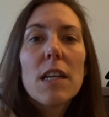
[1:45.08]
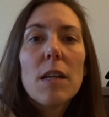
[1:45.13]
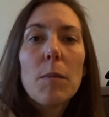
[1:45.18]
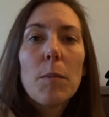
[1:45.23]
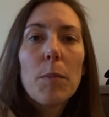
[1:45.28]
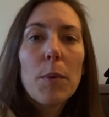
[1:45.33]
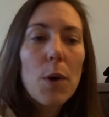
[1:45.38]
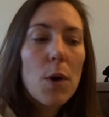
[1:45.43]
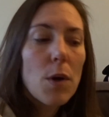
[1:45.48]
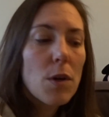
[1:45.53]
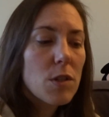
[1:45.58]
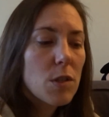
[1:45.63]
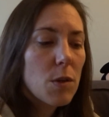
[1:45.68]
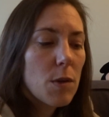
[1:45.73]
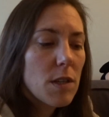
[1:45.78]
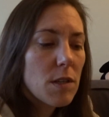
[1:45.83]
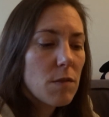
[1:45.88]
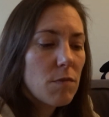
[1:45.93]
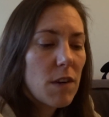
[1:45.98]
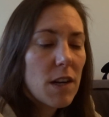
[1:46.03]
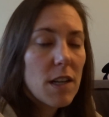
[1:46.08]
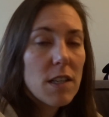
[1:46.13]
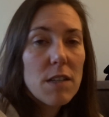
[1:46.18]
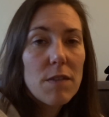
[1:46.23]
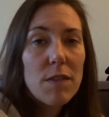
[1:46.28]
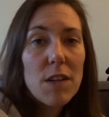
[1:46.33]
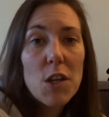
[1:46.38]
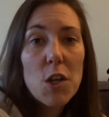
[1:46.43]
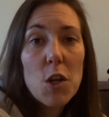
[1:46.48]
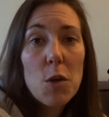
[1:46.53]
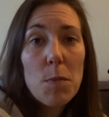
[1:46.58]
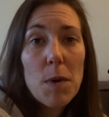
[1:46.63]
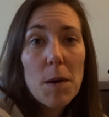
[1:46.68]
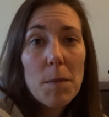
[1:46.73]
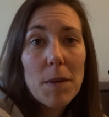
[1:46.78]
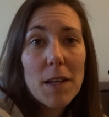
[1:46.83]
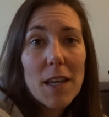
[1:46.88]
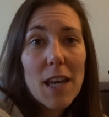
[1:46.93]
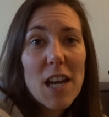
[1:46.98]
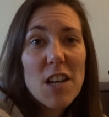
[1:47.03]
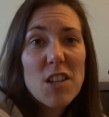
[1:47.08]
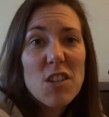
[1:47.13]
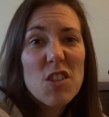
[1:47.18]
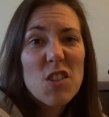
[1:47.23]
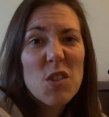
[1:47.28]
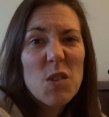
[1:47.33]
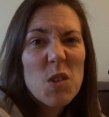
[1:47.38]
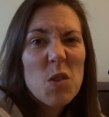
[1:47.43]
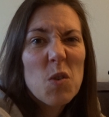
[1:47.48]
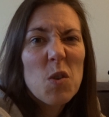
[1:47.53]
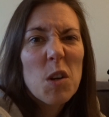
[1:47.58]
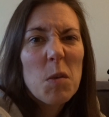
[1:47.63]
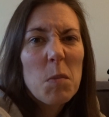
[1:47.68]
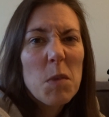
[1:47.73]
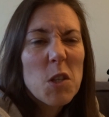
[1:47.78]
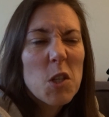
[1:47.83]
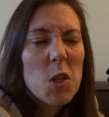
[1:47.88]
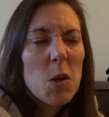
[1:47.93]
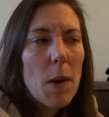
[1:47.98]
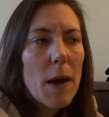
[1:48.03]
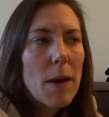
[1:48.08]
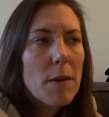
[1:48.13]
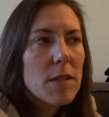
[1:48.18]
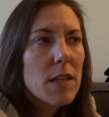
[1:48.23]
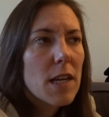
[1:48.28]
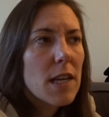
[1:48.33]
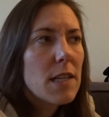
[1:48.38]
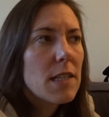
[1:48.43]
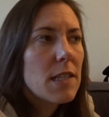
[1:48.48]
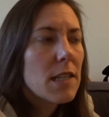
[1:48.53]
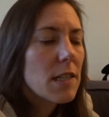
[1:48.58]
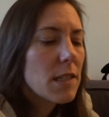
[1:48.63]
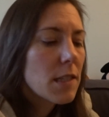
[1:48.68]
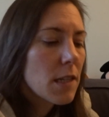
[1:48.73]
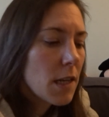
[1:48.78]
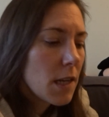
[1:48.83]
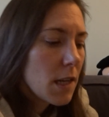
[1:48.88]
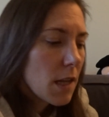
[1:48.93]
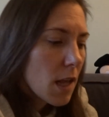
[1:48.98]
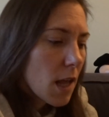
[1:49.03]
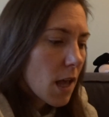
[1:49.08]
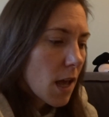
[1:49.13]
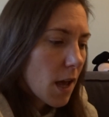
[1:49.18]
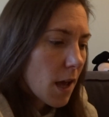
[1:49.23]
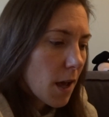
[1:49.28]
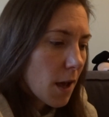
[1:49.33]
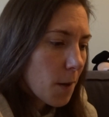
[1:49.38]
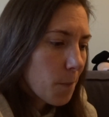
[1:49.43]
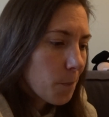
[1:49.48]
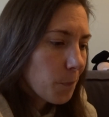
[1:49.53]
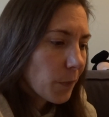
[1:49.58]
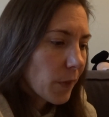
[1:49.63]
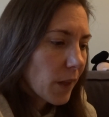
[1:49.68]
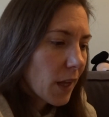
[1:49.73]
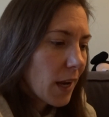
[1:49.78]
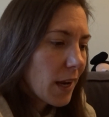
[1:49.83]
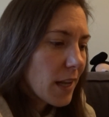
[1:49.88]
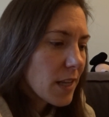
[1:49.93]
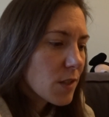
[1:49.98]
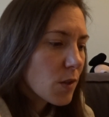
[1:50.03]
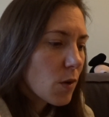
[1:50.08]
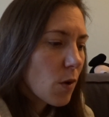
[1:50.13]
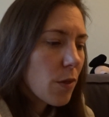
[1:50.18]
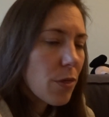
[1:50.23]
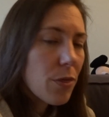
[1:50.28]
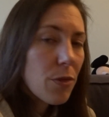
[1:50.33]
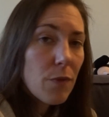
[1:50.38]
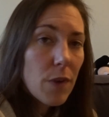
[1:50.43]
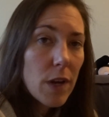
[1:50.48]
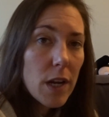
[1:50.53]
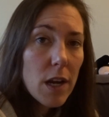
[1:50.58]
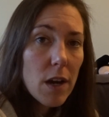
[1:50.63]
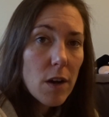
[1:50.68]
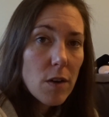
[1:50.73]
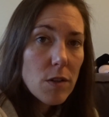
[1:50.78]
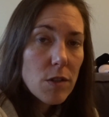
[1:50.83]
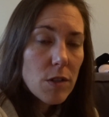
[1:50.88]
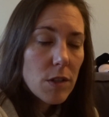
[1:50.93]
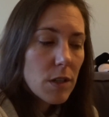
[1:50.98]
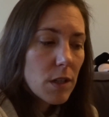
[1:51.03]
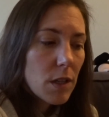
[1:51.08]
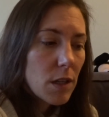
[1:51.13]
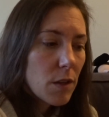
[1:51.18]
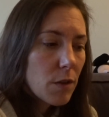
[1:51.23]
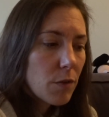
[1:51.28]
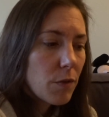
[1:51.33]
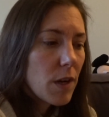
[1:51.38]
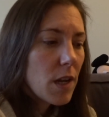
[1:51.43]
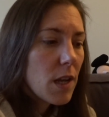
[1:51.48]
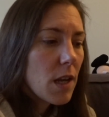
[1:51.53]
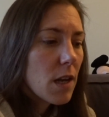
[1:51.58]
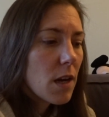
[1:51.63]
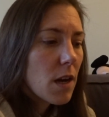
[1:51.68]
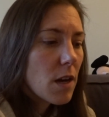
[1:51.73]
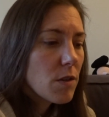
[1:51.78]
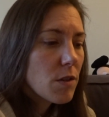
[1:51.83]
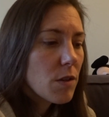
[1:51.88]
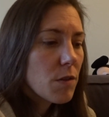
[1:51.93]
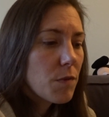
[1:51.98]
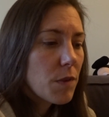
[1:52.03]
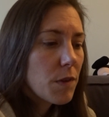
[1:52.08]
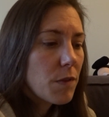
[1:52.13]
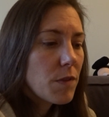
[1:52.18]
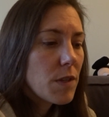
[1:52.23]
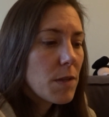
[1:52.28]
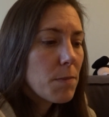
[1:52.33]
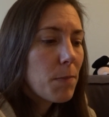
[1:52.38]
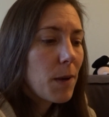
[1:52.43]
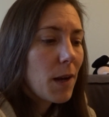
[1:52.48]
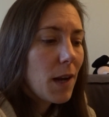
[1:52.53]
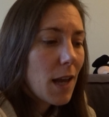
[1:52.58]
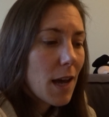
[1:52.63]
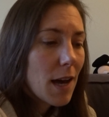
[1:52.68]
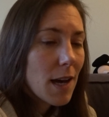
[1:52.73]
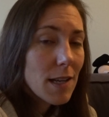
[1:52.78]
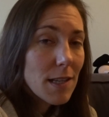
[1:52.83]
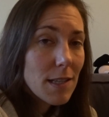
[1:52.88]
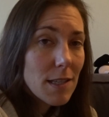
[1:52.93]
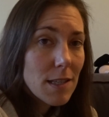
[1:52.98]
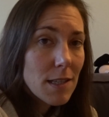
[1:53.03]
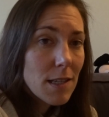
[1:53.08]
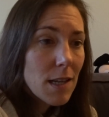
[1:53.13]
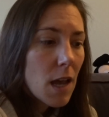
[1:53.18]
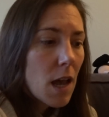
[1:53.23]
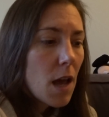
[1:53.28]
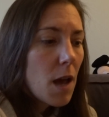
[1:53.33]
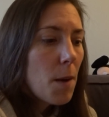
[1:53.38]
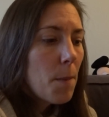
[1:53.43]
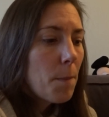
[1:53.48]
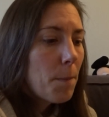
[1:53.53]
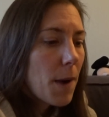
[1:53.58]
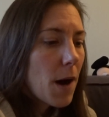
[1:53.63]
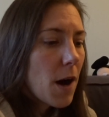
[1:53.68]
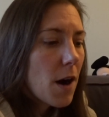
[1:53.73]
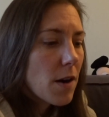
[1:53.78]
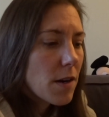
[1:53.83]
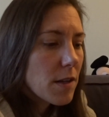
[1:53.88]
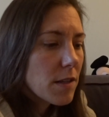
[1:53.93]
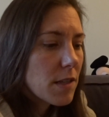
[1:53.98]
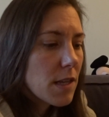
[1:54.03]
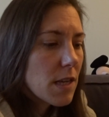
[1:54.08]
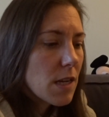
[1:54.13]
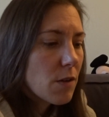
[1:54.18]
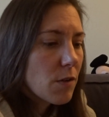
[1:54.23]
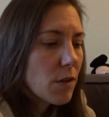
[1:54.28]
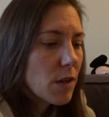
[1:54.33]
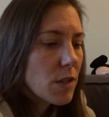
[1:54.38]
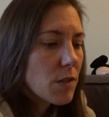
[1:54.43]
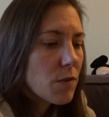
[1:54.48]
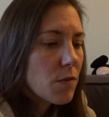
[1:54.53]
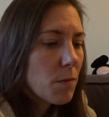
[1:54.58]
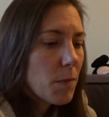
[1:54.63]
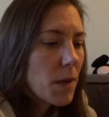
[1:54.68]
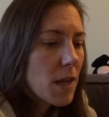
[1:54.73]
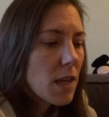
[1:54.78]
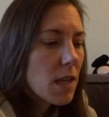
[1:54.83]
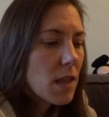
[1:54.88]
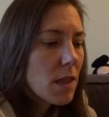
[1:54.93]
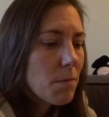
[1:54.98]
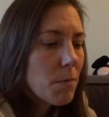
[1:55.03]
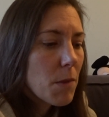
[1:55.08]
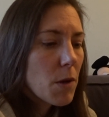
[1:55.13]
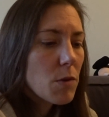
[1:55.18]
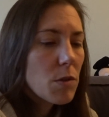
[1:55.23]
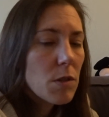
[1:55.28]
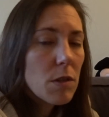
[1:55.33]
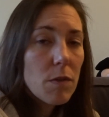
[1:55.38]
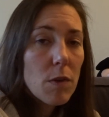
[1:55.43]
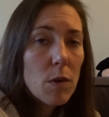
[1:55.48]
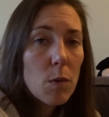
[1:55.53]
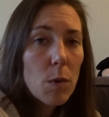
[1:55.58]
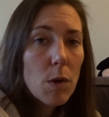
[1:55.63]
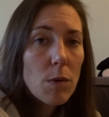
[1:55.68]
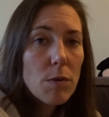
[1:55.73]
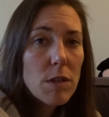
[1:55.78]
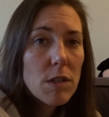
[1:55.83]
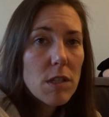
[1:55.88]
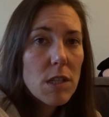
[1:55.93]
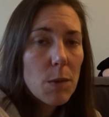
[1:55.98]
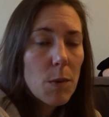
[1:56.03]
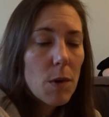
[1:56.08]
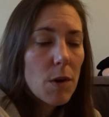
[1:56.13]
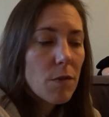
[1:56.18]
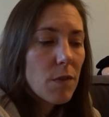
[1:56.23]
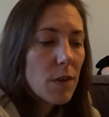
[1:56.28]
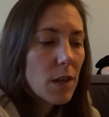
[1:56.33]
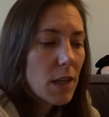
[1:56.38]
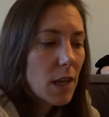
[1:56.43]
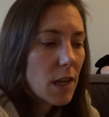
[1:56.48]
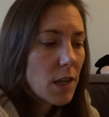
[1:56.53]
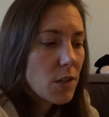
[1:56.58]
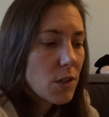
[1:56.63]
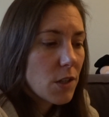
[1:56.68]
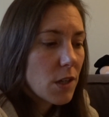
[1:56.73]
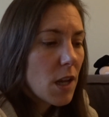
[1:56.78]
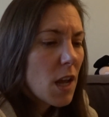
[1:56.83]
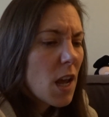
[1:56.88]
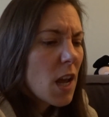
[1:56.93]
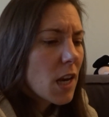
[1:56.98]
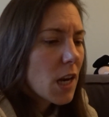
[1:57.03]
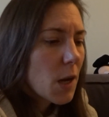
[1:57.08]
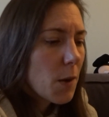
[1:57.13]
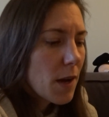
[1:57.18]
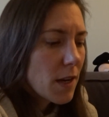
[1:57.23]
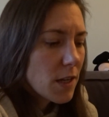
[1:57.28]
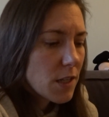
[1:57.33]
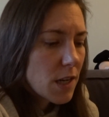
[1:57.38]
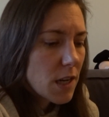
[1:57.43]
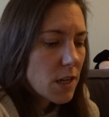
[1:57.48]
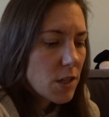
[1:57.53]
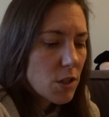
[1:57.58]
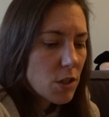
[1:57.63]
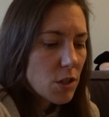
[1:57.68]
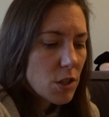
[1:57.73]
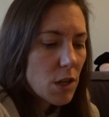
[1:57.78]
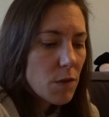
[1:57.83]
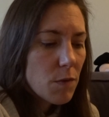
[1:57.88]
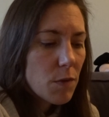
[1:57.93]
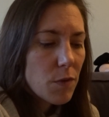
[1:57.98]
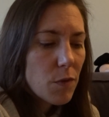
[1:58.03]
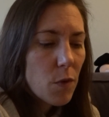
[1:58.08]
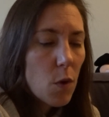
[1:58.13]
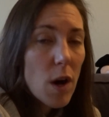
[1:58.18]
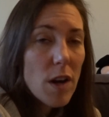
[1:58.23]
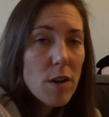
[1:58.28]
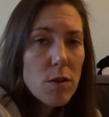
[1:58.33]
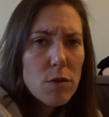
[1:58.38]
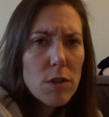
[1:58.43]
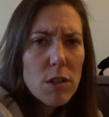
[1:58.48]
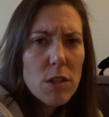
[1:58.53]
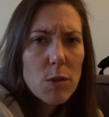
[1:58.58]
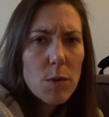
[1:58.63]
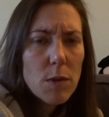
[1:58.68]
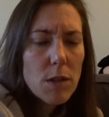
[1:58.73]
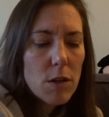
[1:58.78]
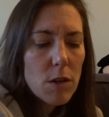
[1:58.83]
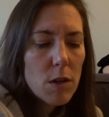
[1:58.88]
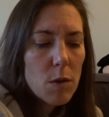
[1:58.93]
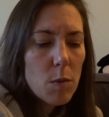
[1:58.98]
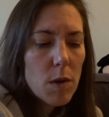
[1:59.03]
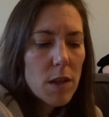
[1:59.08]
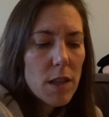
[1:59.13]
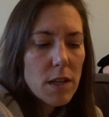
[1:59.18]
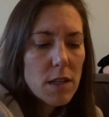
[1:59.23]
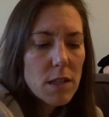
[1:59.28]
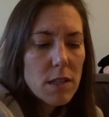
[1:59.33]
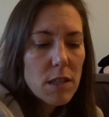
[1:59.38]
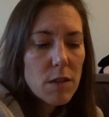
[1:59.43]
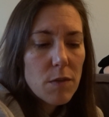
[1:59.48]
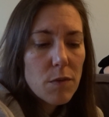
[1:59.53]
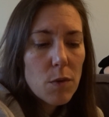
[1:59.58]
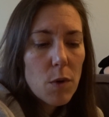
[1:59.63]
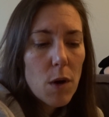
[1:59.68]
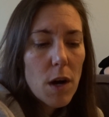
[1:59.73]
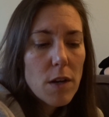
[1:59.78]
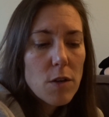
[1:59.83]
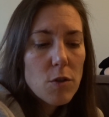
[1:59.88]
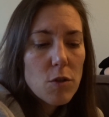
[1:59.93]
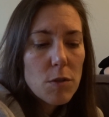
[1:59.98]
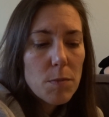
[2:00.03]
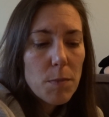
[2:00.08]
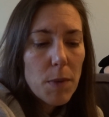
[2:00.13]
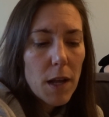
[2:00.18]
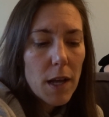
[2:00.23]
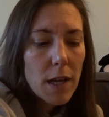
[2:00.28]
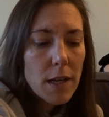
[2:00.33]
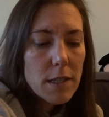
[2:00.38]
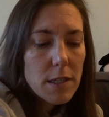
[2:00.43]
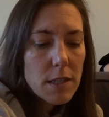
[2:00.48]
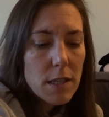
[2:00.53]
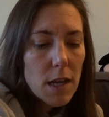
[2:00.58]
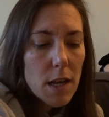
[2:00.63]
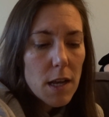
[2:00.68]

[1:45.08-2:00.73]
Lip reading: book. So it's a relatively new publication, so it's not going to be too outdated. And it's got 350 plus park secrets for making the most of your Walt Disney World vacation. Now actually it's just over 400, so I don't know why they didn't say 400 plus.